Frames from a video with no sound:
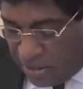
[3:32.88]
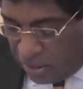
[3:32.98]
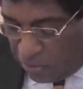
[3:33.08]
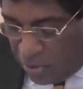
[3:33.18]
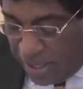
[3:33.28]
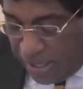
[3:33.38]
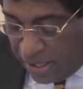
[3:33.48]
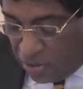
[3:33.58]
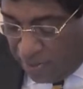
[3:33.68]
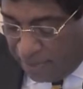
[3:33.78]
The growing
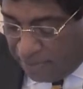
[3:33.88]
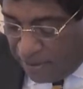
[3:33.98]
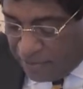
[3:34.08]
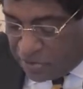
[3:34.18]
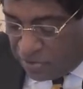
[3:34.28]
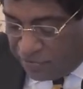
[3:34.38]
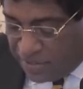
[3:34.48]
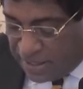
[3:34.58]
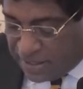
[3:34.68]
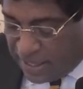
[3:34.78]
economic powers of
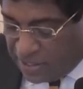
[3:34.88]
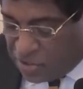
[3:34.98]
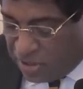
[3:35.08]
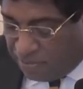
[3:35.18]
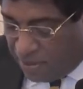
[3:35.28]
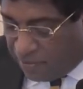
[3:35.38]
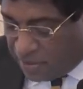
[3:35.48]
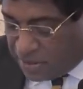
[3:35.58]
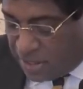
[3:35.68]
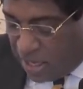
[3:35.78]
these Asian
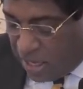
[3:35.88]
powers